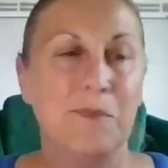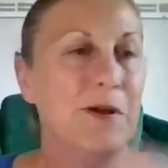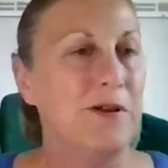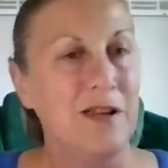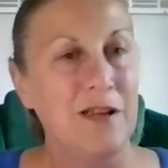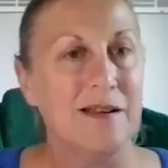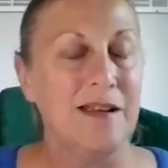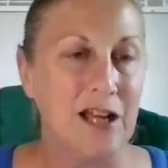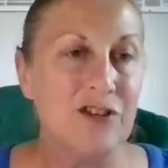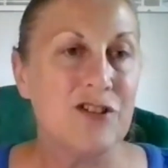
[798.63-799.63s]
but you
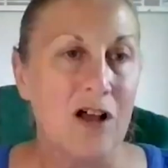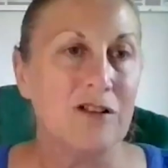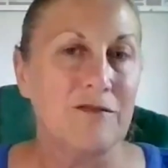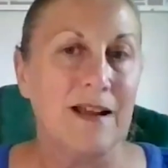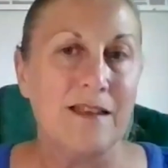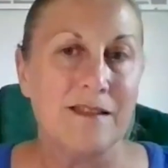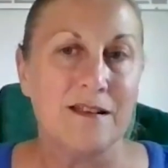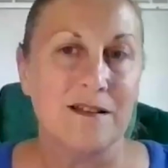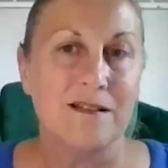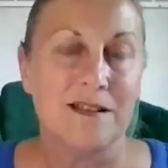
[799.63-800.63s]
can tolerate
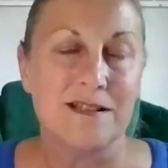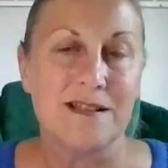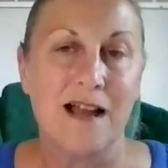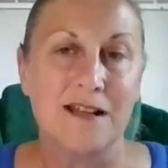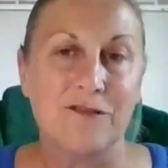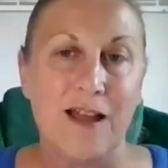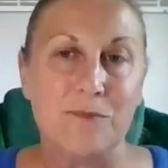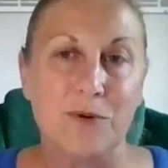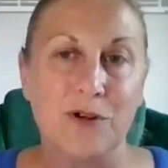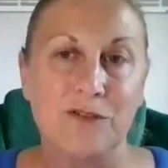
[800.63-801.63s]
the side
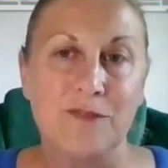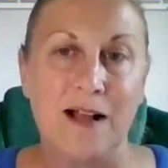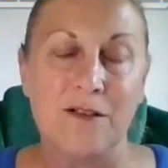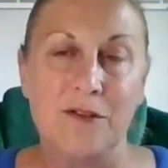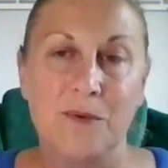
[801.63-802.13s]
effect profile